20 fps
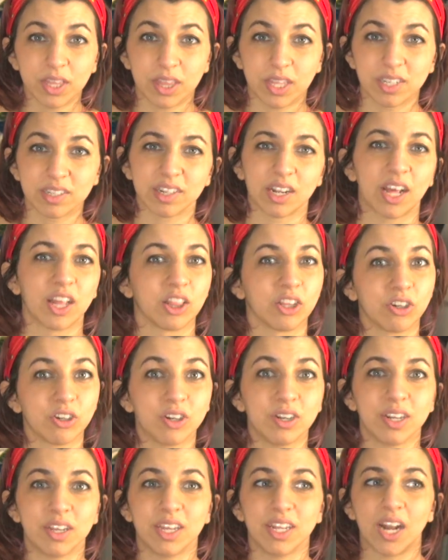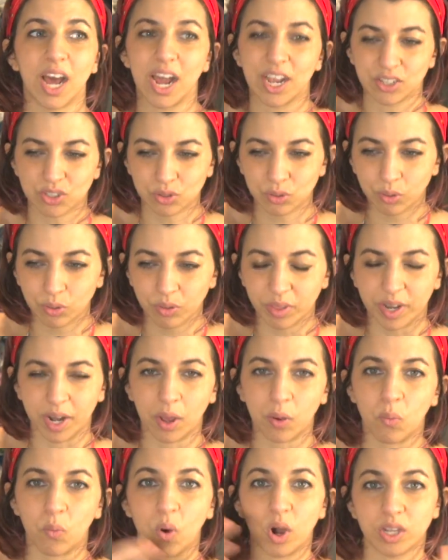things that I learned in high school that
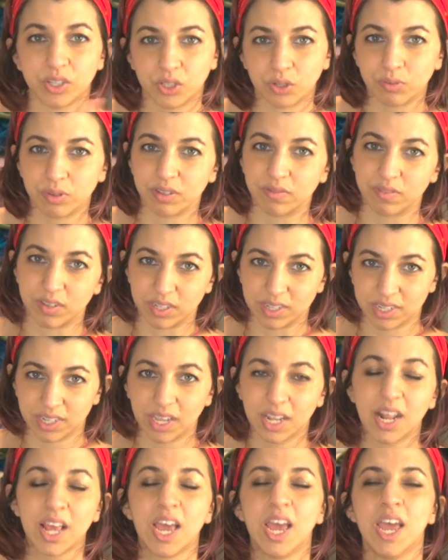I want to revisit